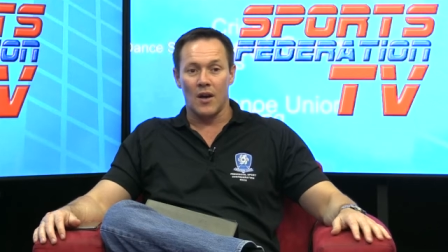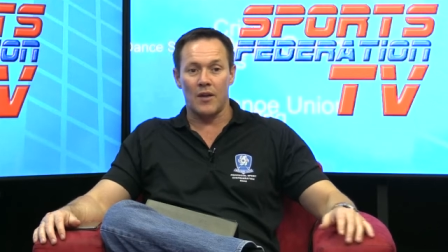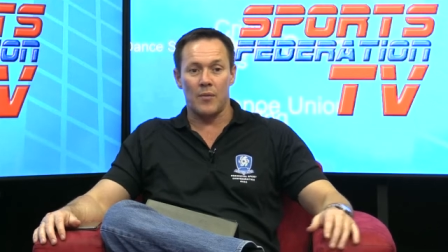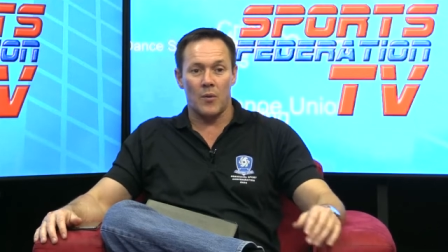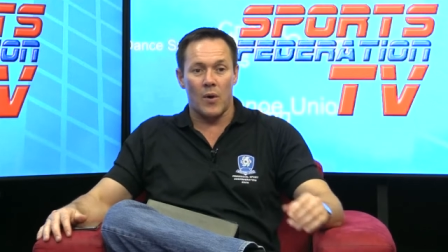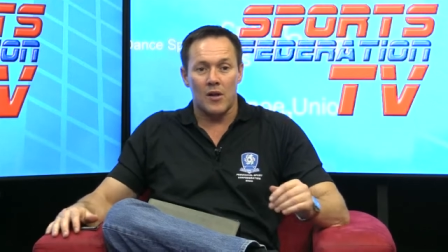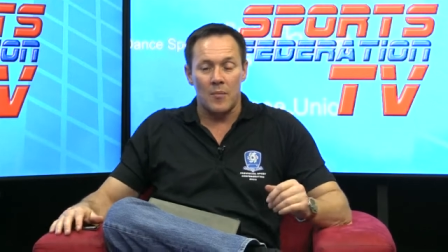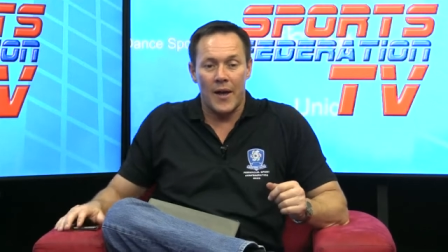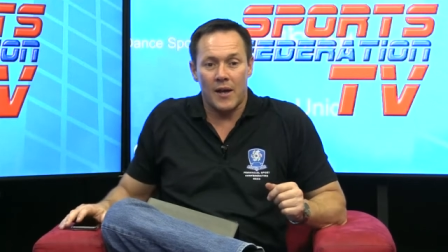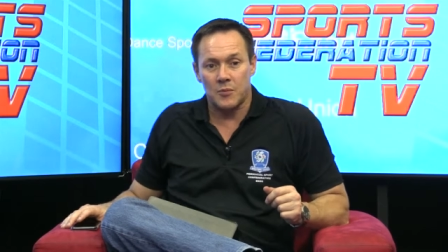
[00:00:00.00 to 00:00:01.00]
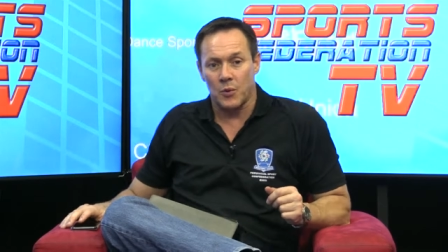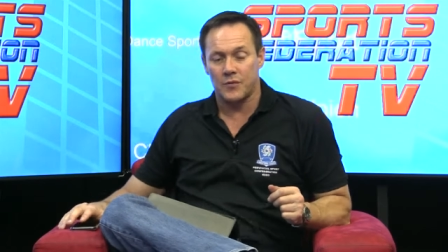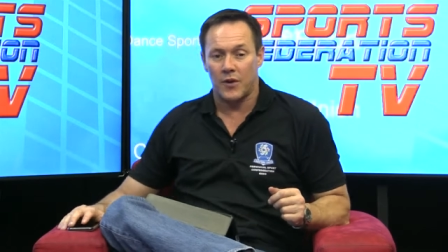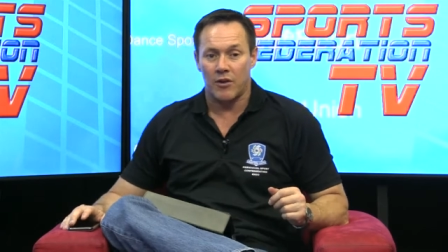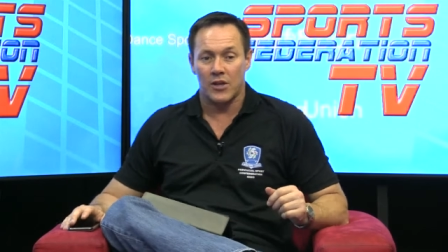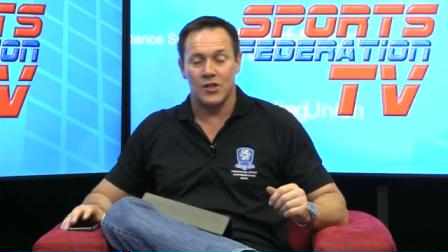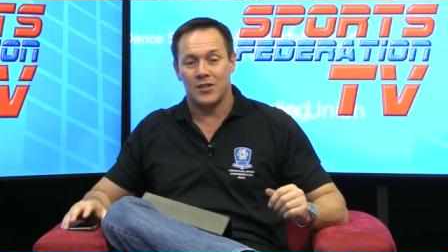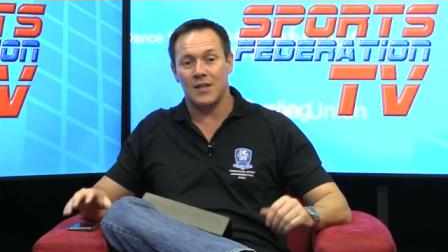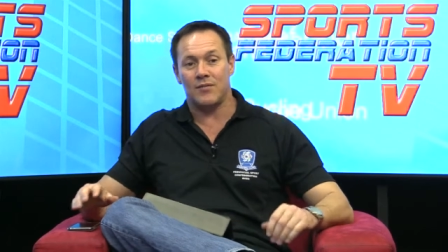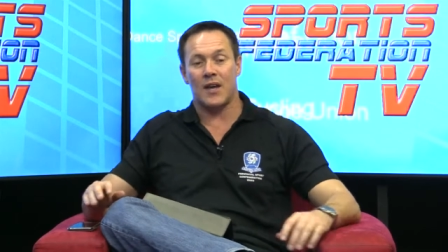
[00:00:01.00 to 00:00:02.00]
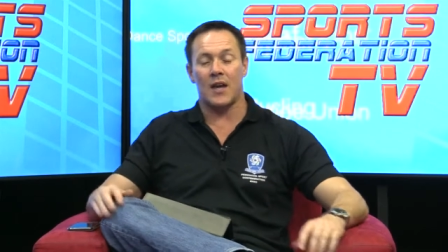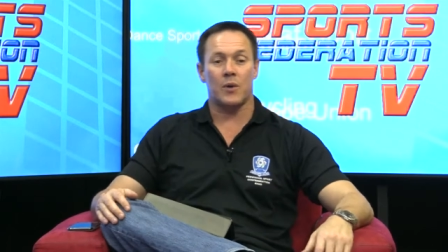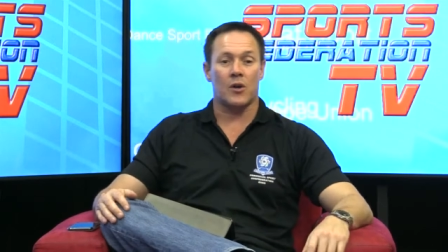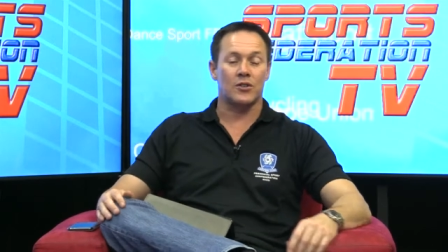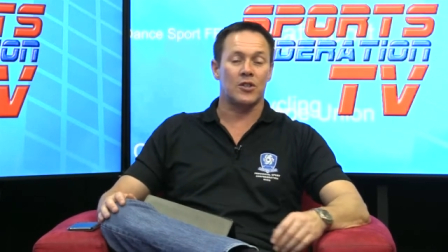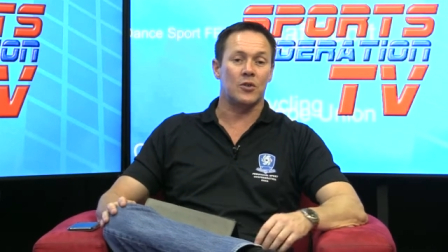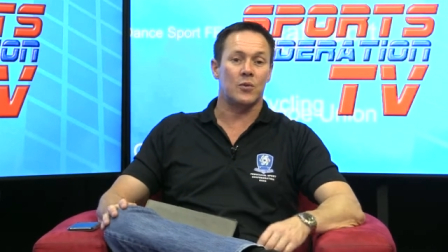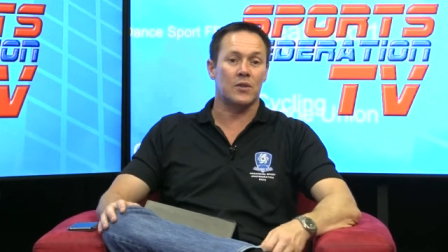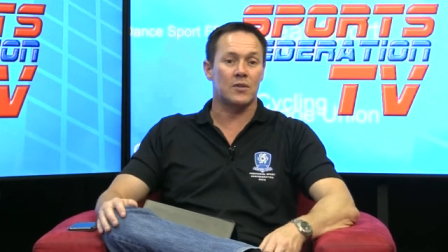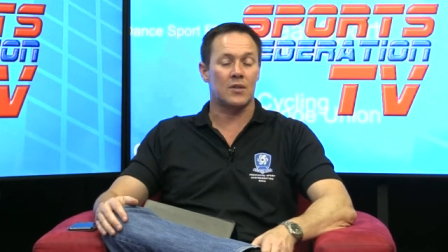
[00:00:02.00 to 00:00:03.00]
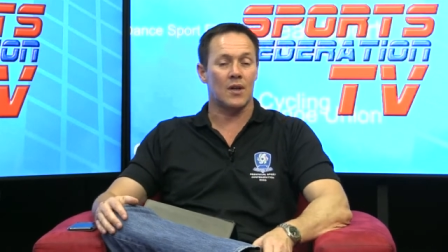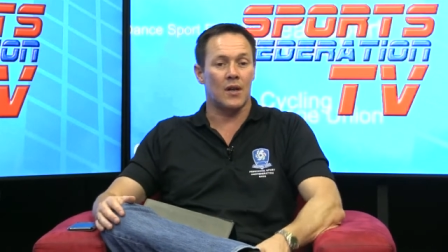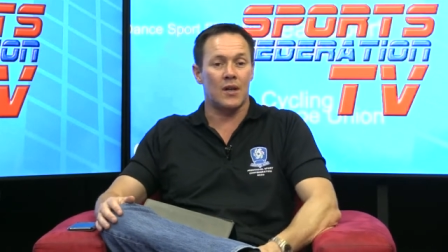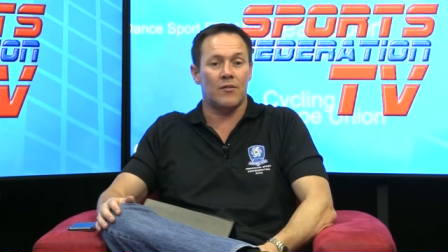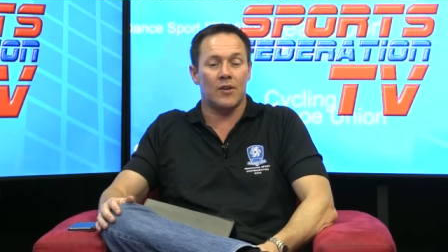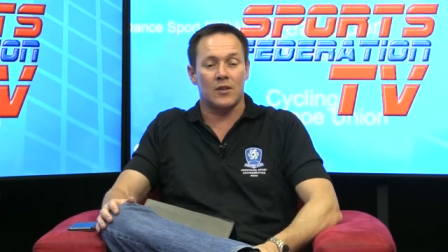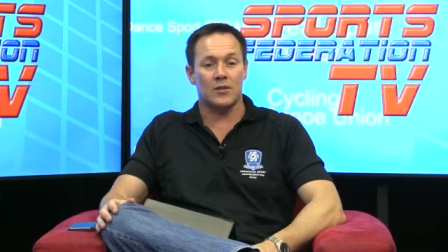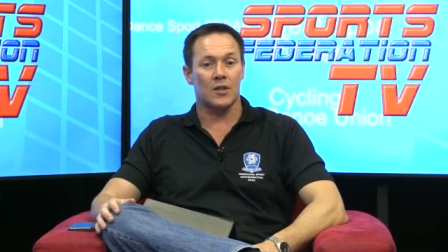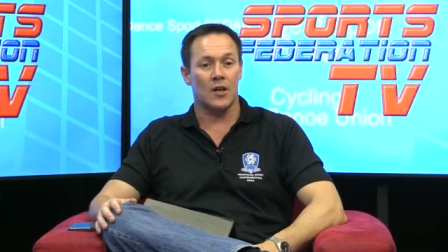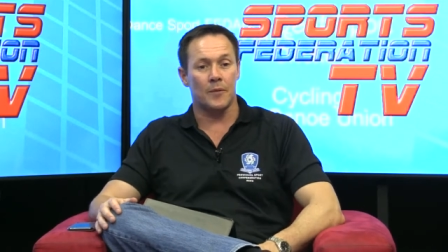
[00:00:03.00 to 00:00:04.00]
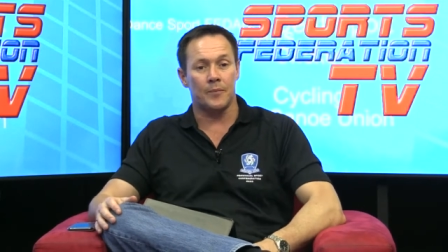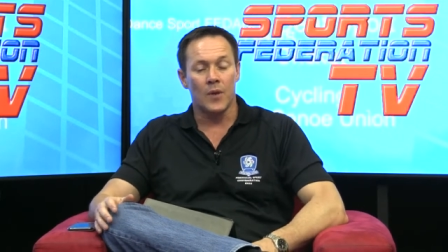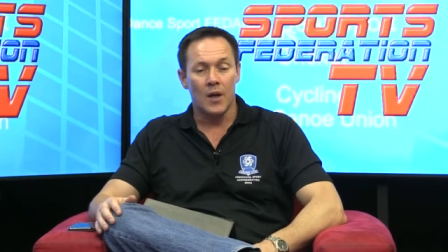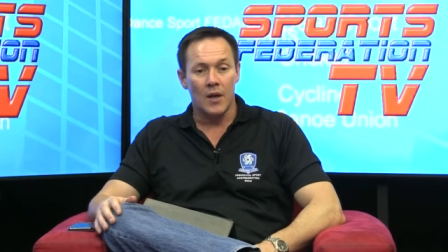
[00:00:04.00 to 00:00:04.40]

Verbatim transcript: Hello, everybody. Welcome back, Sports Federation TV, and we continue with this uh, evening's um,